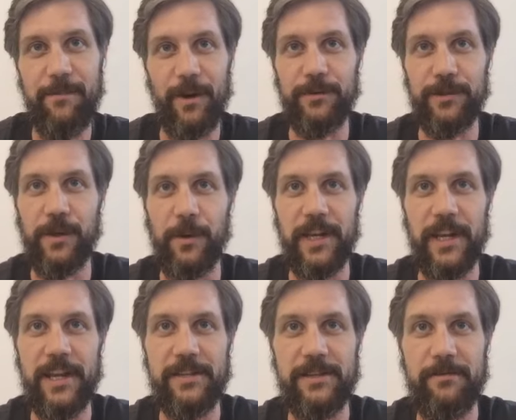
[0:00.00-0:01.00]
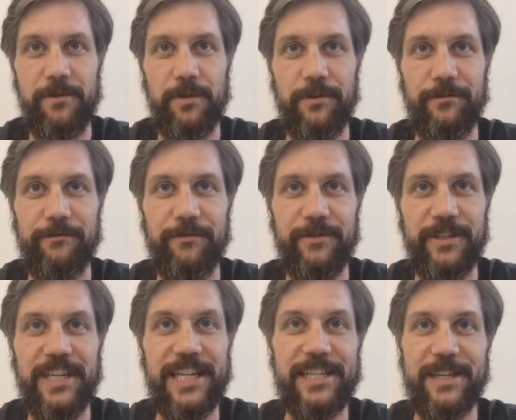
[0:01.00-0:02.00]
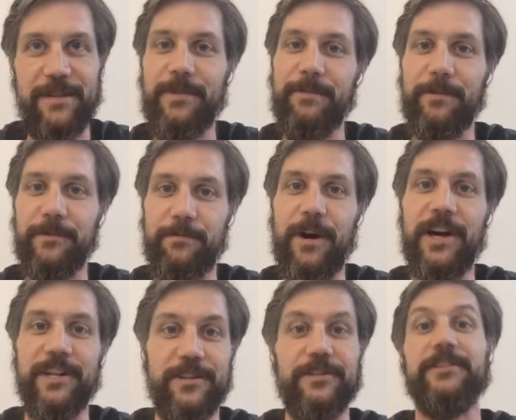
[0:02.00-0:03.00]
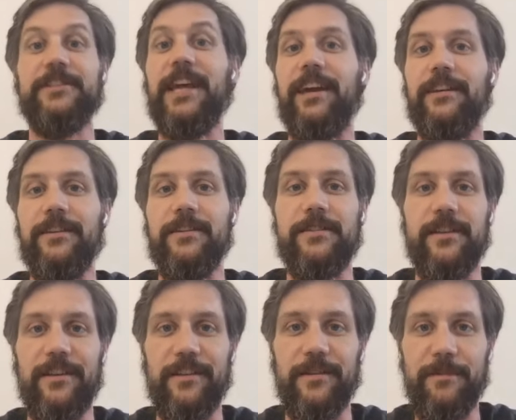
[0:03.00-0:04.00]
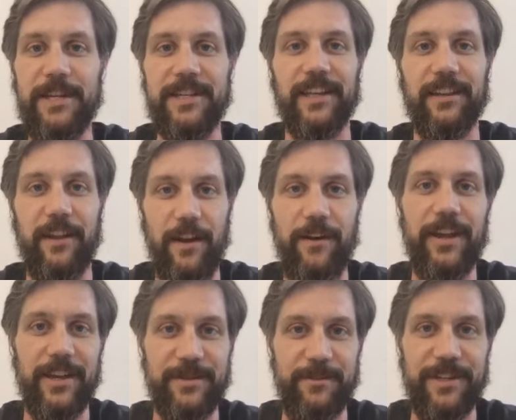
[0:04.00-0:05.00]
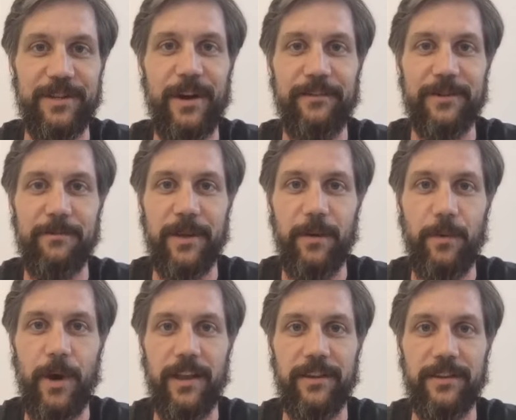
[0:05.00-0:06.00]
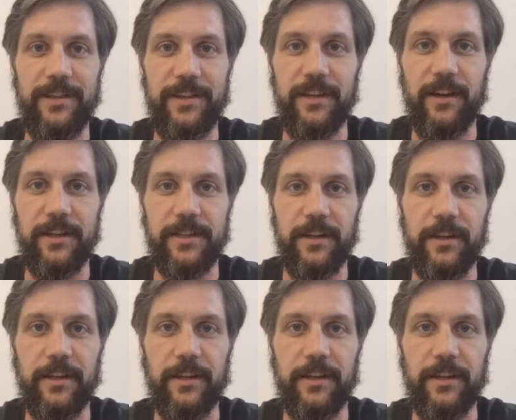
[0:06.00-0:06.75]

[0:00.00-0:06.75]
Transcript: but also it sort of seeds in people's minds, just saying it at the start of the meeting that, oh yes, we do have to be aware that these guys